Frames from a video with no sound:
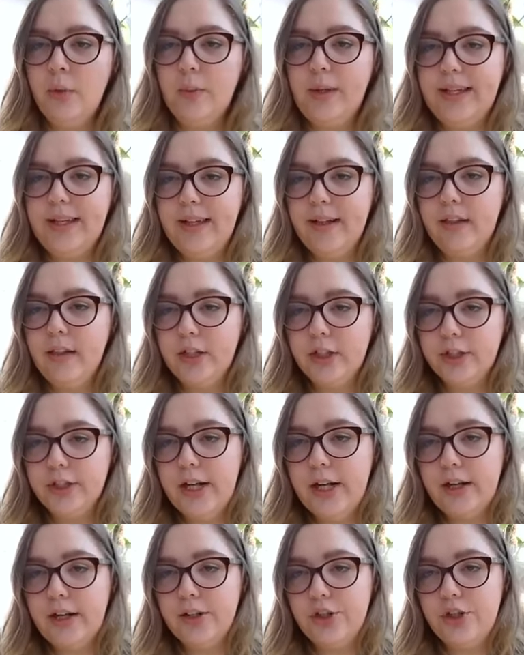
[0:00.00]
We
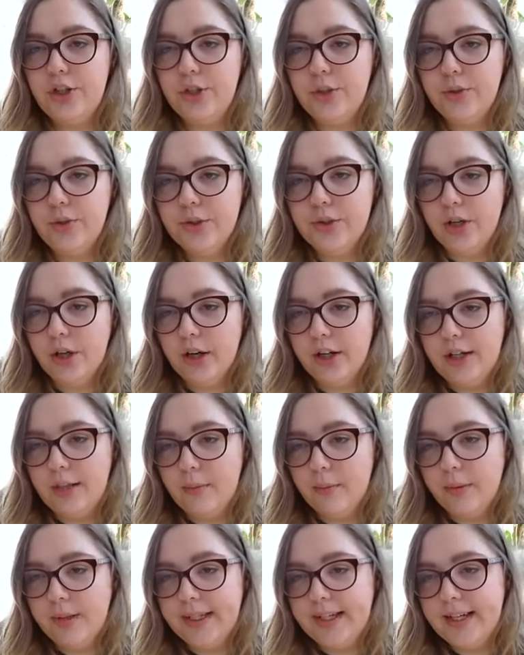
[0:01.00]
learned how to choose
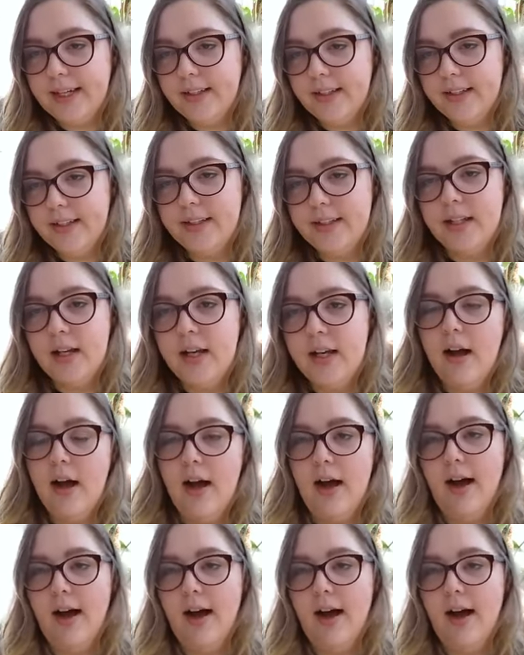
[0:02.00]
garden plants